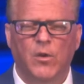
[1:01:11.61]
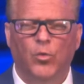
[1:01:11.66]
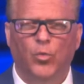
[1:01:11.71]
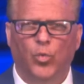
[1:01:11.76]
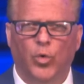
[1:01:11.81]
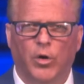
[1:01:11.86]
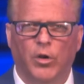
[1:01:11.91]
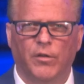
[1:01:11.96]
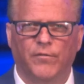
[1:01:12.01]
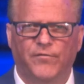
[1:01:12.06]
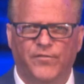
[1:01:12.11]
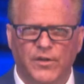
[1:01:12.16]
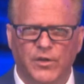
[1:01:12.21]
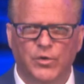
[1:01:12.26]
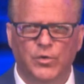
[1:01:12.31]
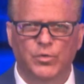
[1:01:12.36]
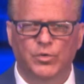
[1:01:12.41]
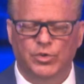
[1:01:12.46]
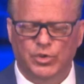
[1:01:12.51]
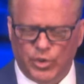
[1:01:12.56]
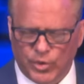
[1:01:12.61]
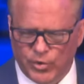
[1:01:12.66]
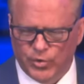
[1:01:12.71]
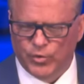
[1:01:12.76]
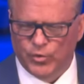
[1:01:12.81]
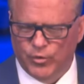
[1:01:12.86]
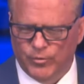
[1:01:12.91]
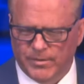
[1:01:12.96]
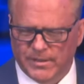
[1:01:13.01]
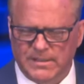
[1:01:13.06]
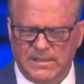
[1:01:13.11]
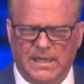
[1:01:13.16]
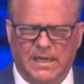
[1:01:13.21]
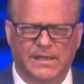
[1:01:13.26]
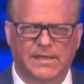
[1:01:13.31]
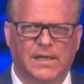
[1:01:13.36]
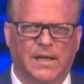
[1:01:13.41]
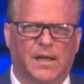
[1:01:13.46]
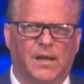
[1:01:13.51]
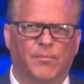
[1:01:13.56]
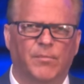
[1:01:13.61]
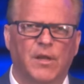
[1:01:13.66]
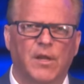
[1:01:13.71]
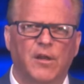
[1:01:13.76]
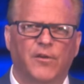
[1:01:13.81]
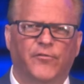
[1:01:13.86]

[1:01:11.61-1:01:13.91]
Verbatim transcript: worldviewtube.com